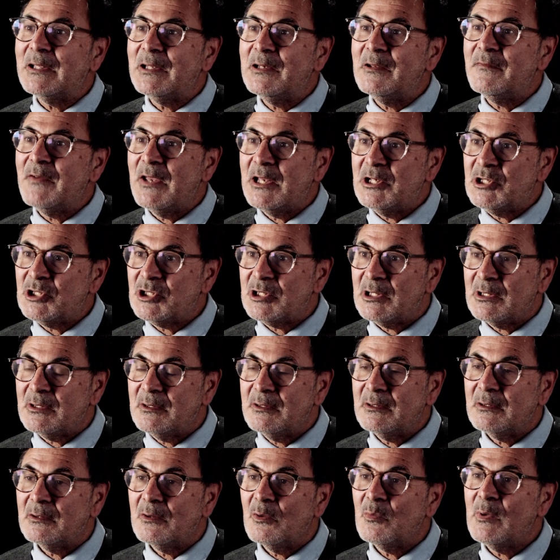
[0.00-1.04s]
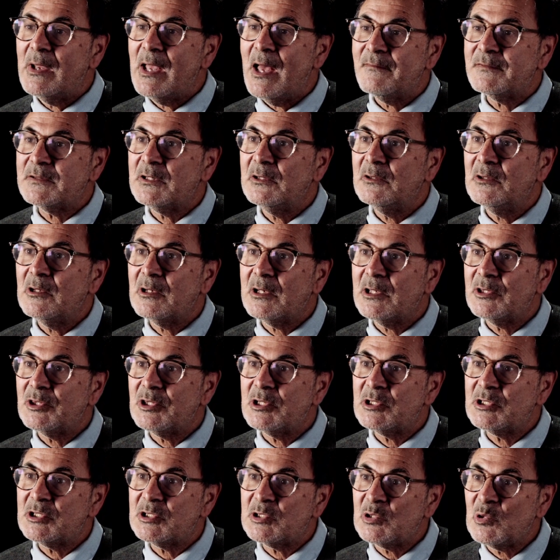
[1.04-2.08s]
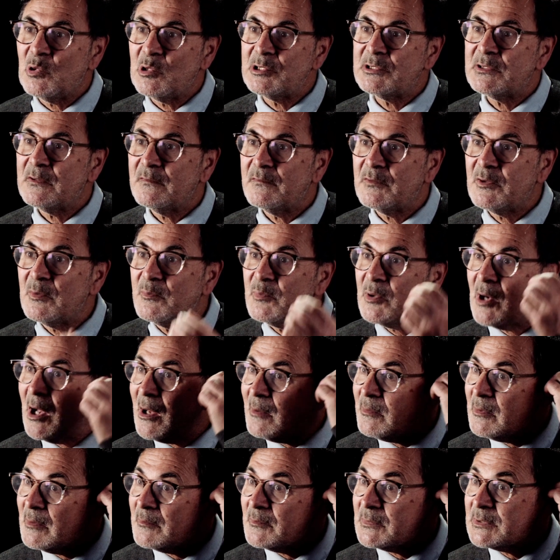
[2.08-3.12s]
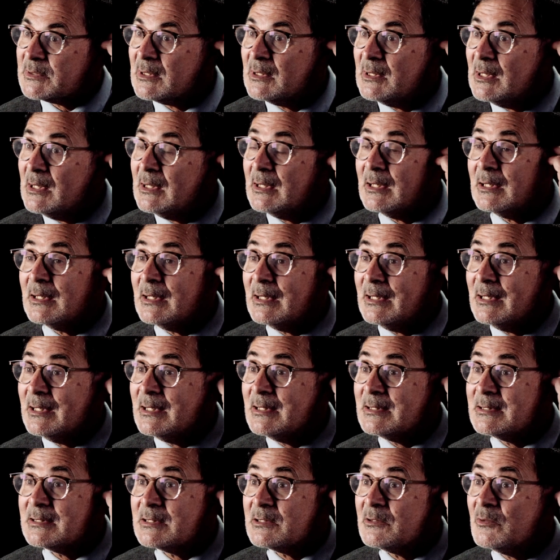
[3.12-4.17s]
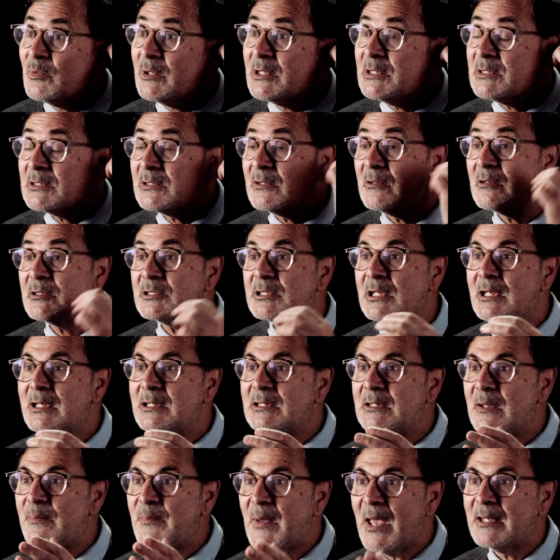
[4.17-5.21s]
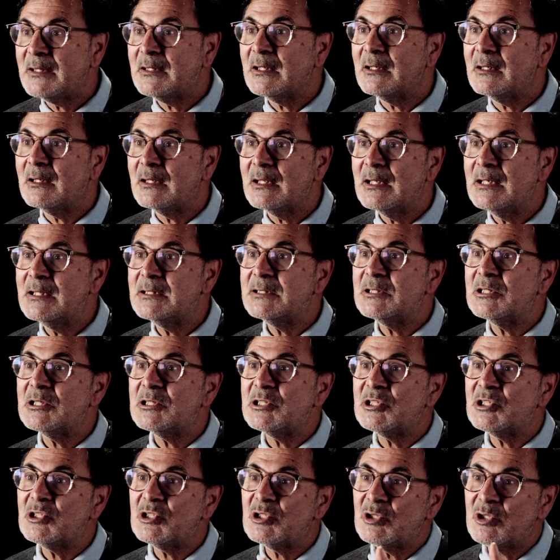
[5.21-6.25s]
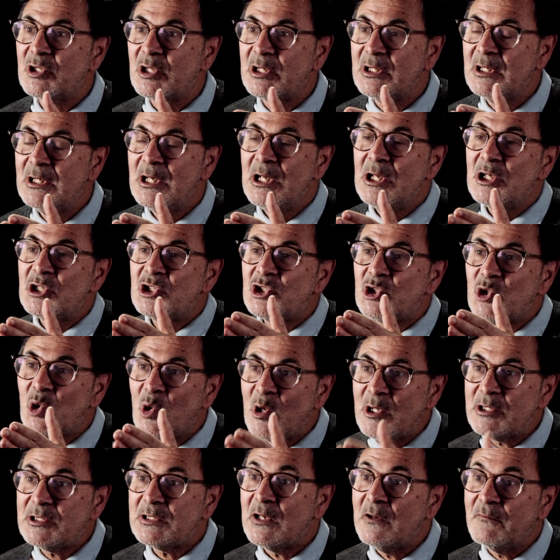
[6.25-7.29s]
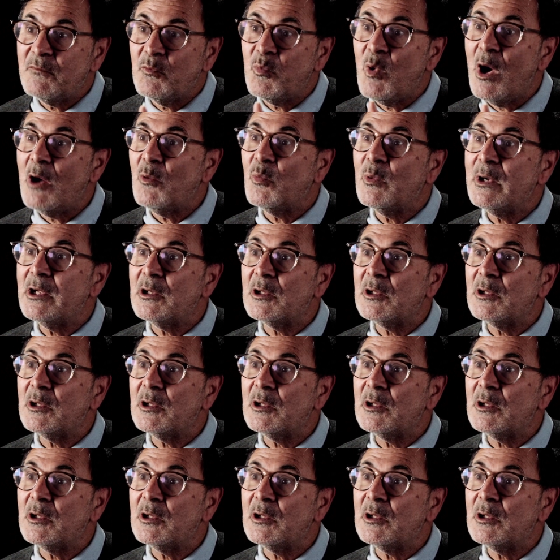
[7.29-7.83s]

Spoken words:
innovation, we have to look at the source of the problems. Is the research independent? Is the choice of what we